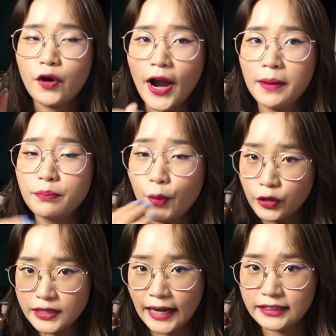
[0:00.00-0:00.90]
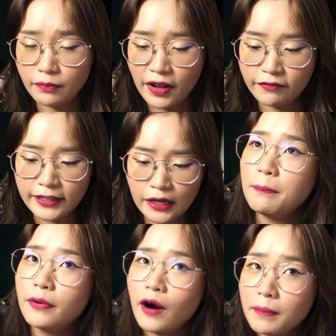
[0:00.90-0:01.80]
prime both sides of my face,
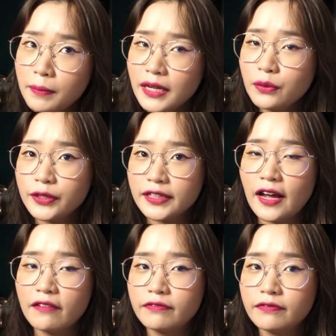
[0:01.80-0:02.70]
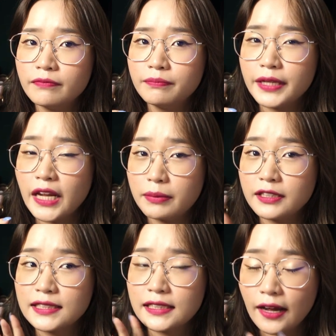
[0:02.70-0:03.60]
I probably wouldn't have been
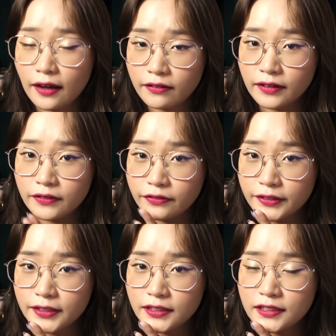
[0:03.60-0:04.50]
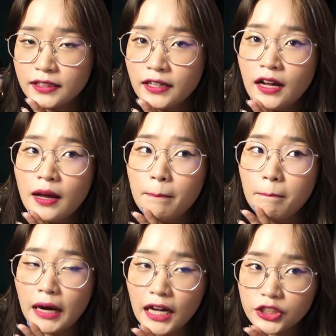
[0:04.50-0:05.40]
able to tell the difference
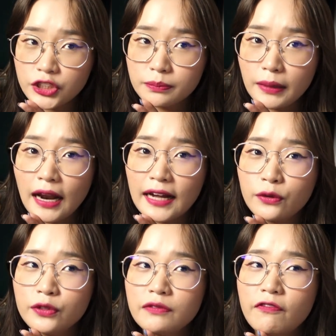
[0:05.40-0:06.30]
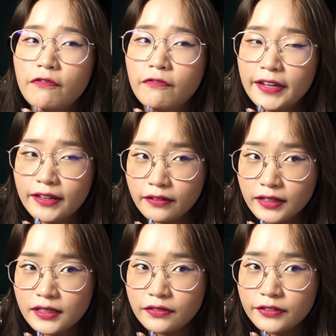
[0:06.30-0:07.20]
much, but I could
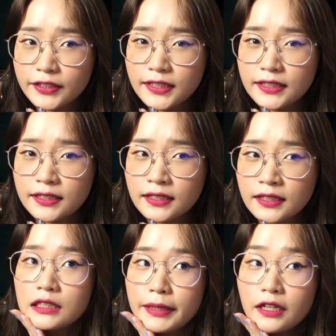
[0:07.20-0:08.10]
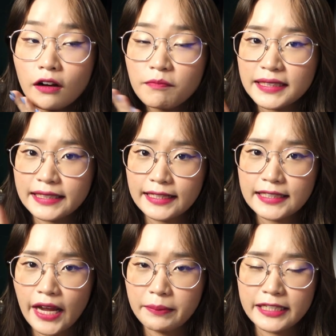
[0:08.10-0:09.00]
feel the difference. Speaking of, my
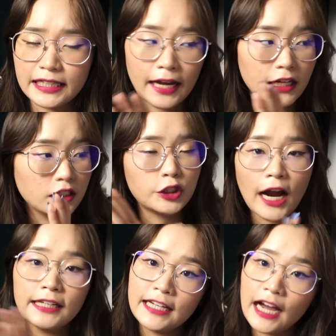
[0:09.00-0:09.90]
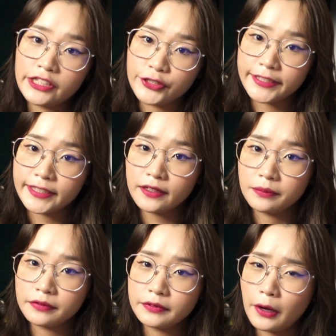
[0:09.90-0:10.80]
skin type is like dry
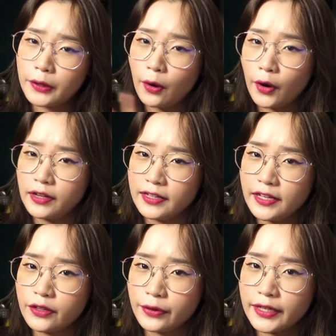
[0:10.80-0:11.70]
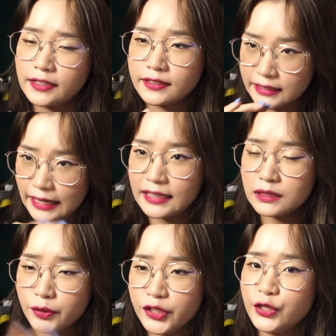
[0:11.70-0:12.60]
dehydrated, not oily, though it
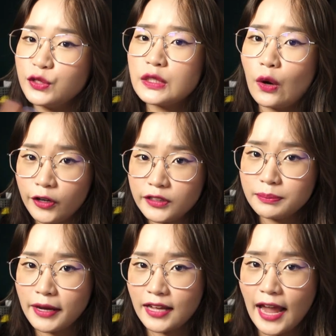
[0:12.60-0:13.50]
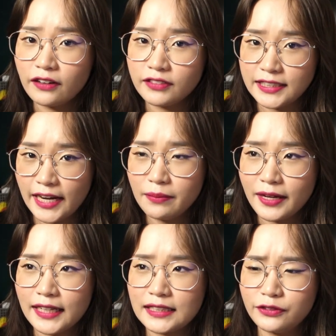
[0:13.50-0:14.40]
does produce oils by the end of the day,
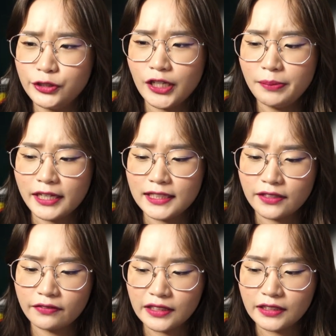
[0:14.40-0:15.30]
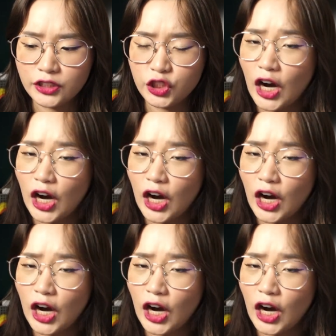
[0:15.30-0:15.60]
but that's usually because of the